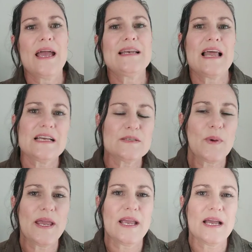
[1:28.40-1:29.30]
last
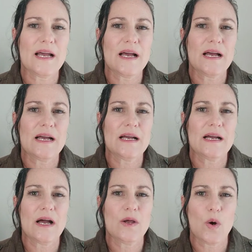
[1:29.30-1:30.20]
week
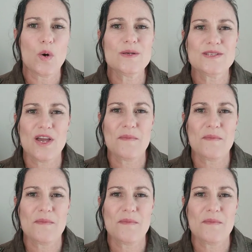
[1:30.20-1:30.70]
I also